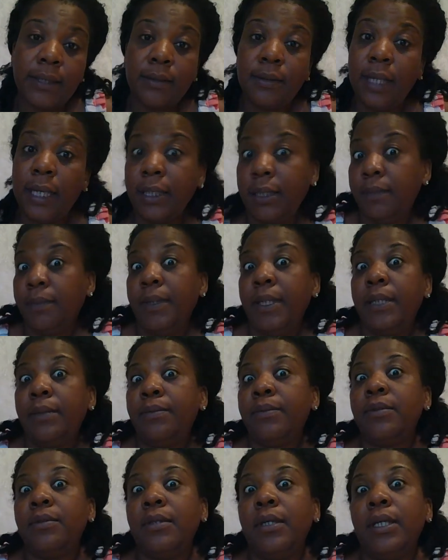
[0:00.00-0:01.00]
that's what he
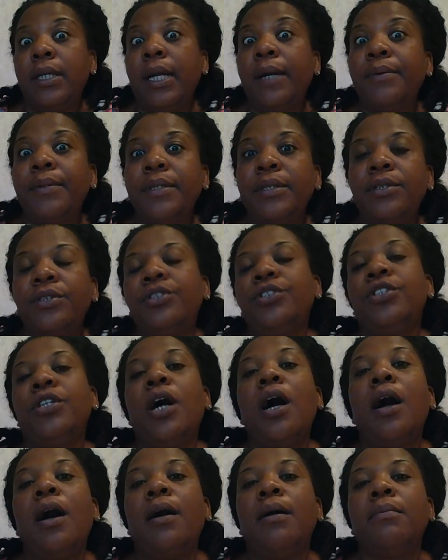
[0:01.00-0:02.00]
was, that was his
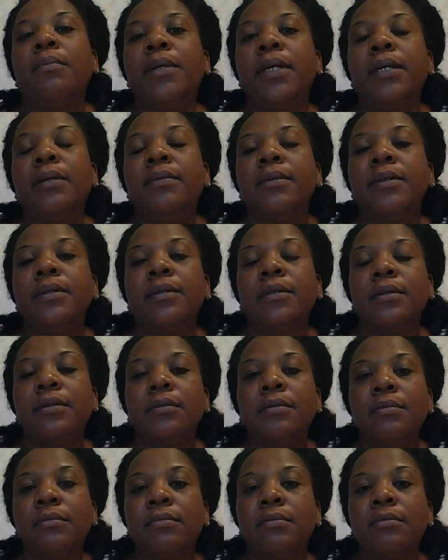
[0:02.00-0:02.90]
job. He was